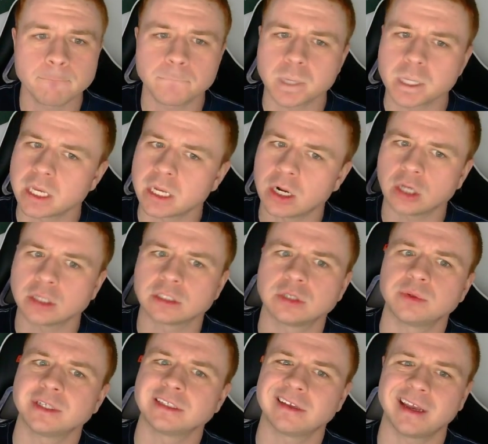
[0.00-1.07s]
But then also
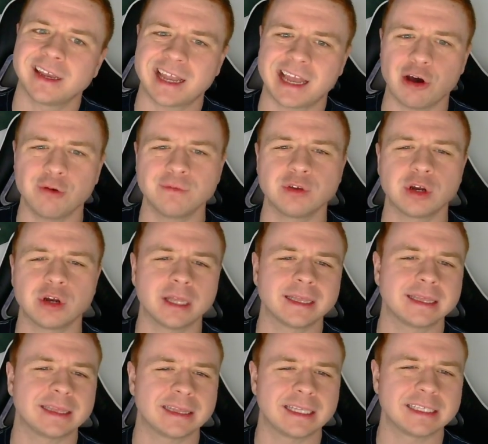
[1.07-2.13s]
he's like, how have you
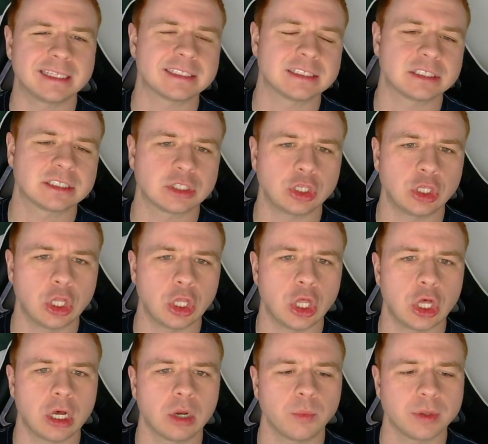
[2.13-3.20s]
gone this
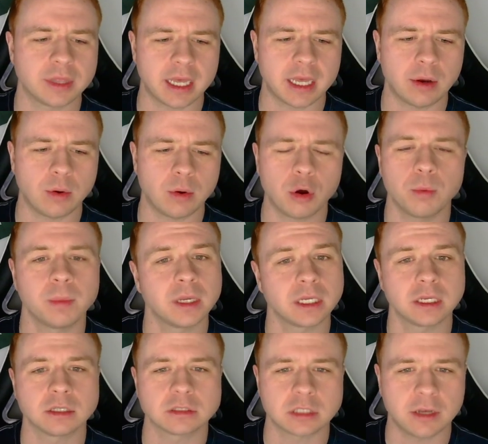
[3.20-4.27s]
long without opening
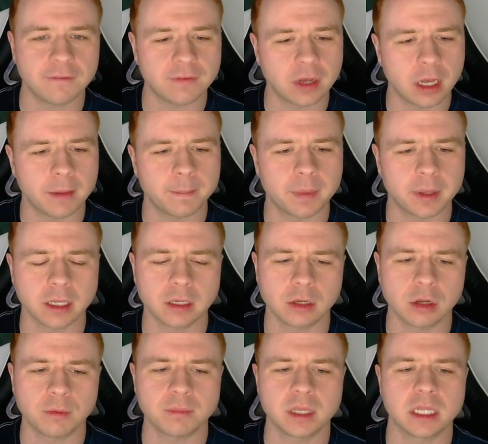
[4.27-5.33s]
yourself up and,
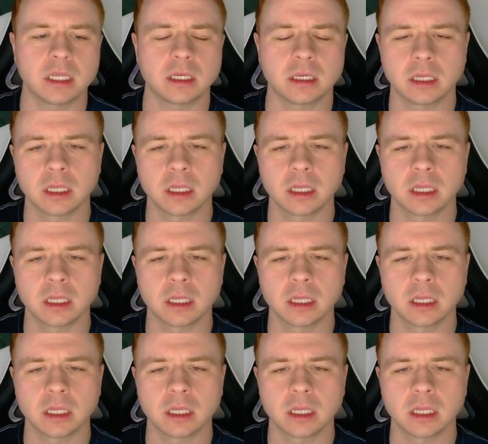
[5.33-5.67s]
meeting,